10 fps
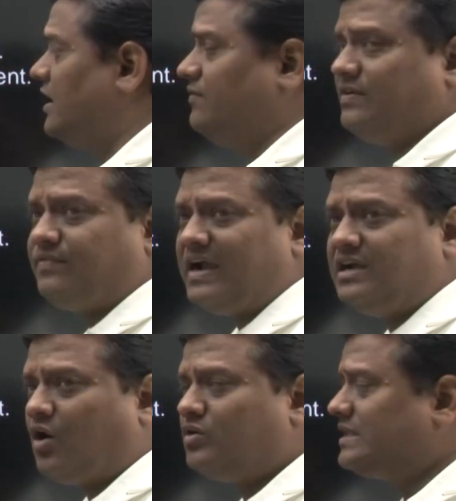We find
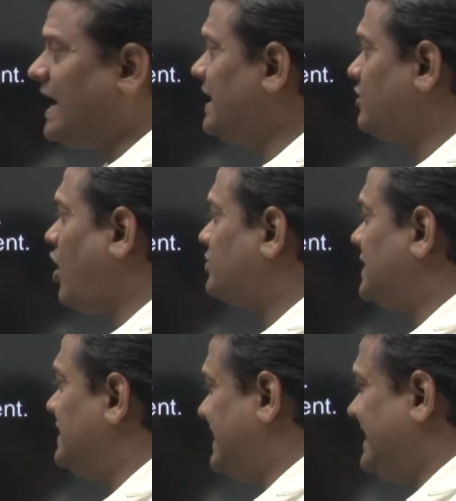out that
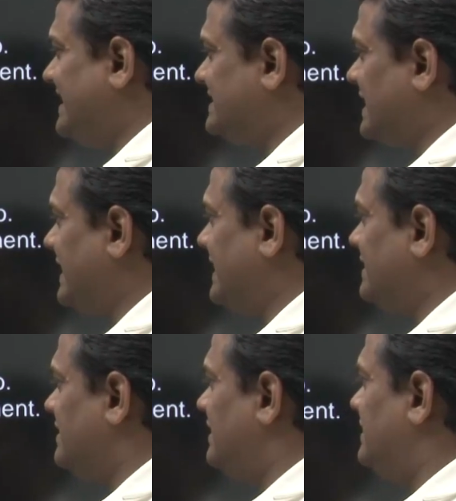option D is correct,
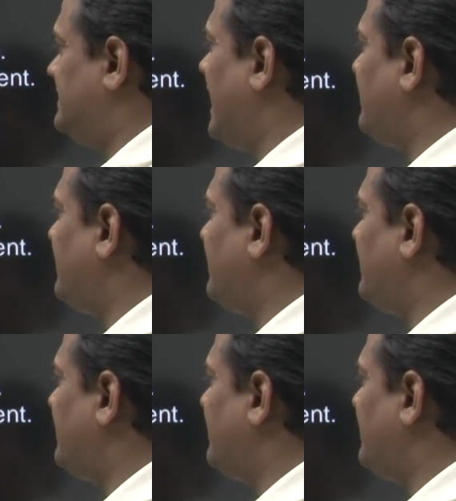they are